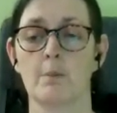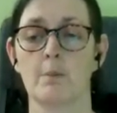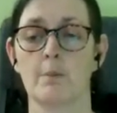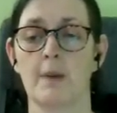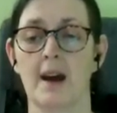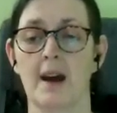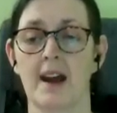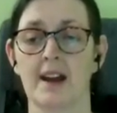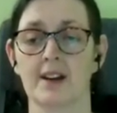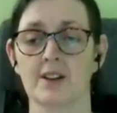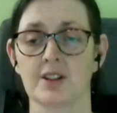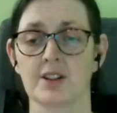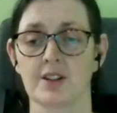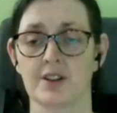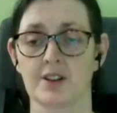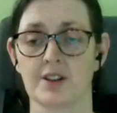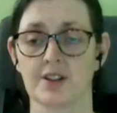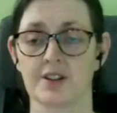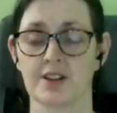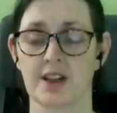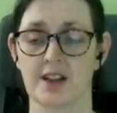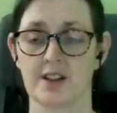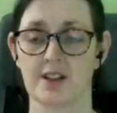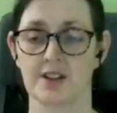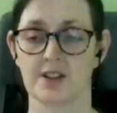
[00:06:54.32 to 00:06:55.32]
back to the
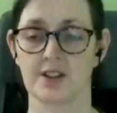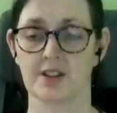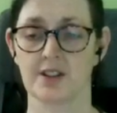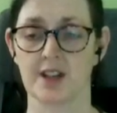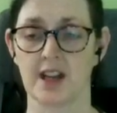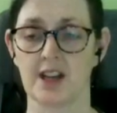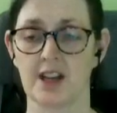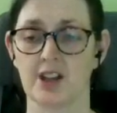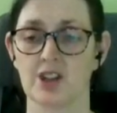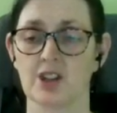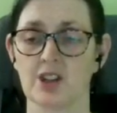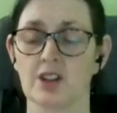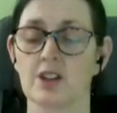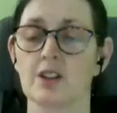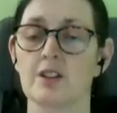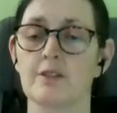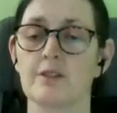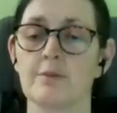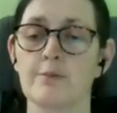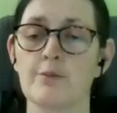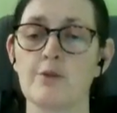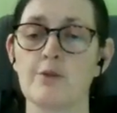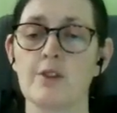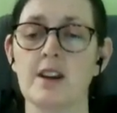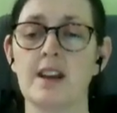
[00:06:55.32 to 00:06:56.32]
sensation
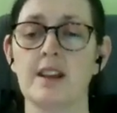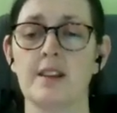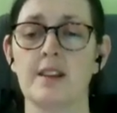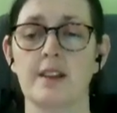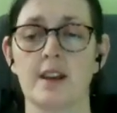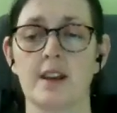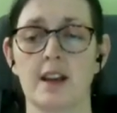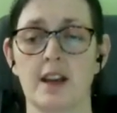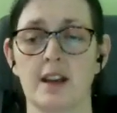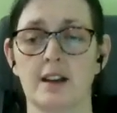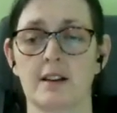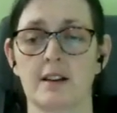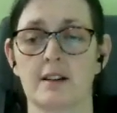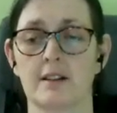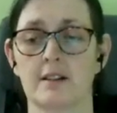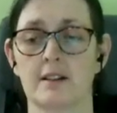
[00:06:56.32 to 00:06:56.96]
of breathing,